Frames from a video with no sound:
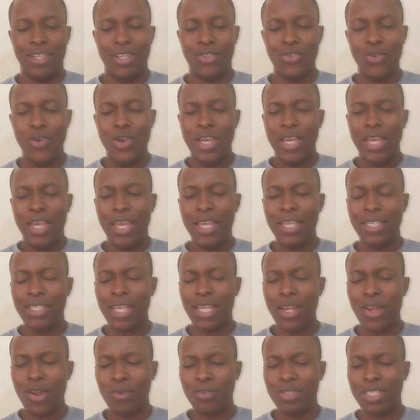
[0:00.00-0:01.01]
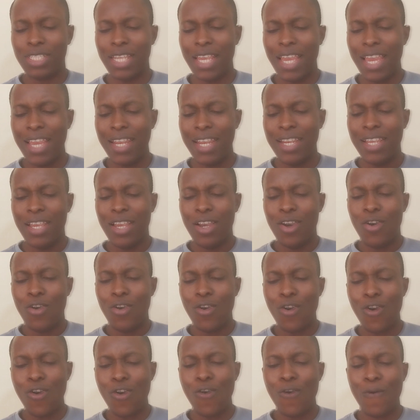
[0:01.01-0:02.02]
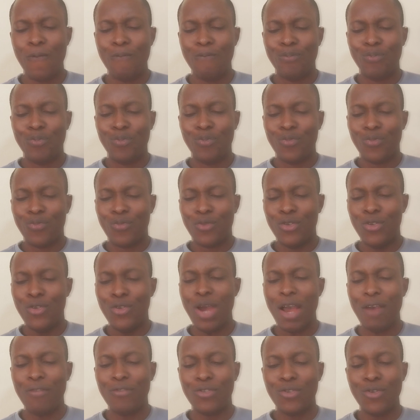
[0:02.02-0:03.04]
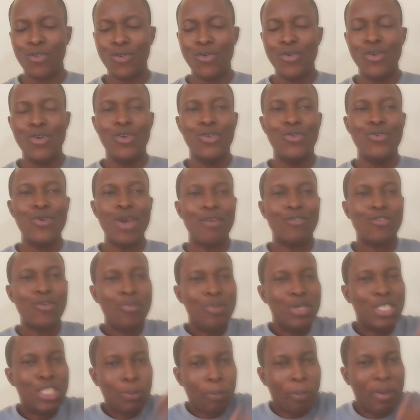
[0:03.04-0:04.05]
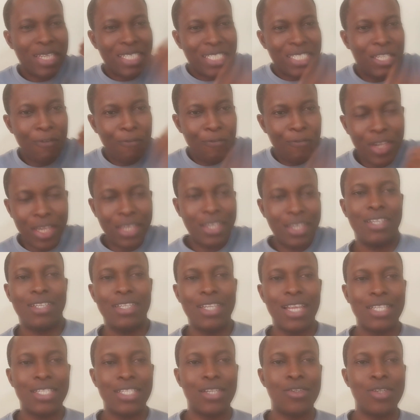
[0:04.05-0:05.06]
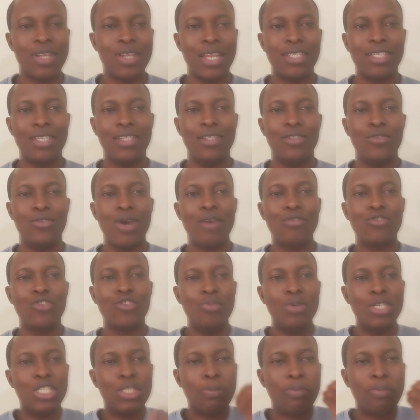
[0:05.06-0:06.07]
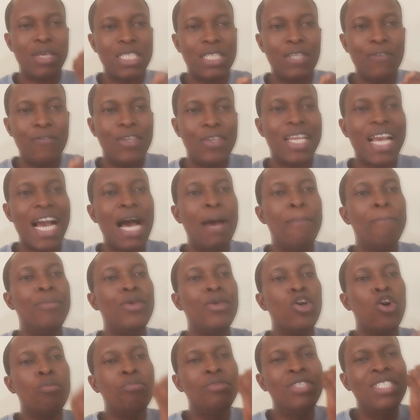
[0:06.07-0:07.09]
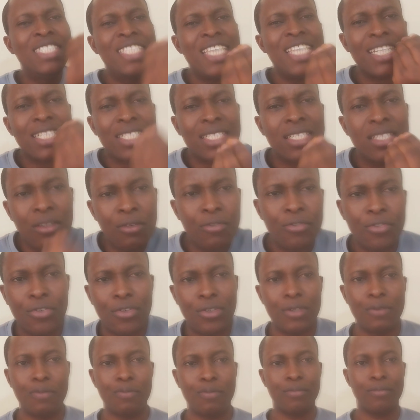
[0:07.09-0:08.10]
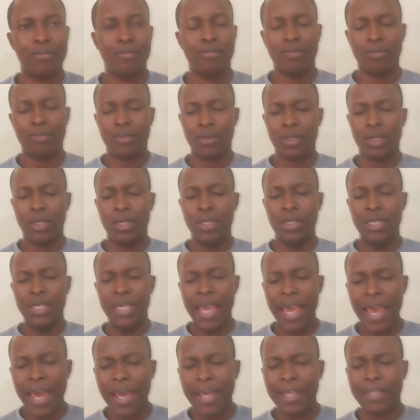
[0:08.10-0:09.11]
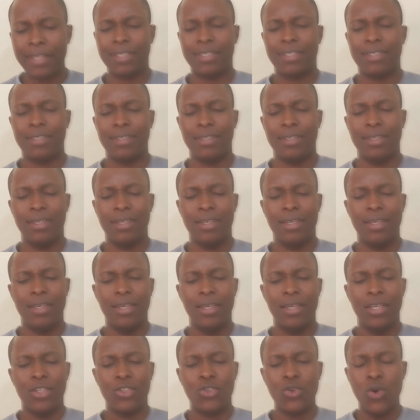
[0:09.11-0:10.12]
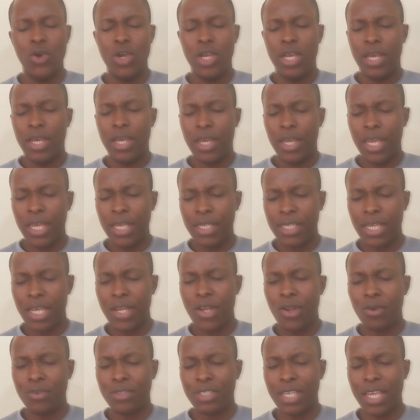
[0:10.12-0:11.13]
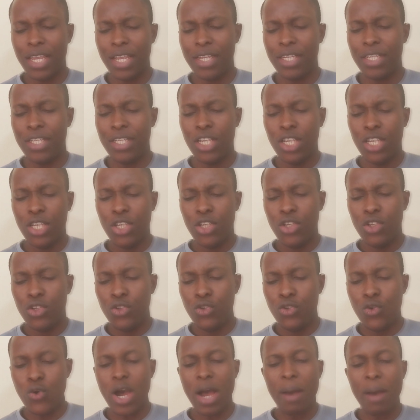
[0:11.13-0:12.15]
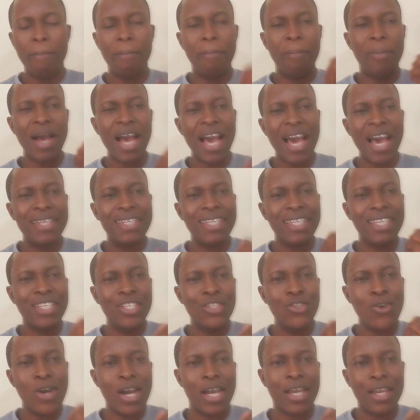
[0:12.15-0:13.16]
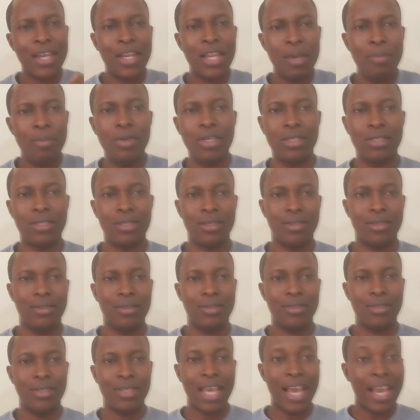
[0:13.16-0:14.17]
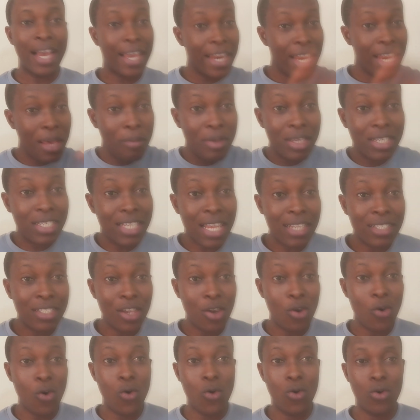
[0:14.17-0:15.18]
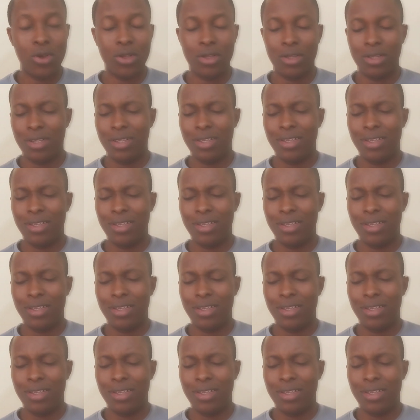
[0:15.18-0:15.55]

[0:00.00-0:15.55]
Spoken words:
So instead of saying, you have to be specific. That's another thing. You have to be specific and be objective. Yes. So instead of saying you are bad in your academics, I say, you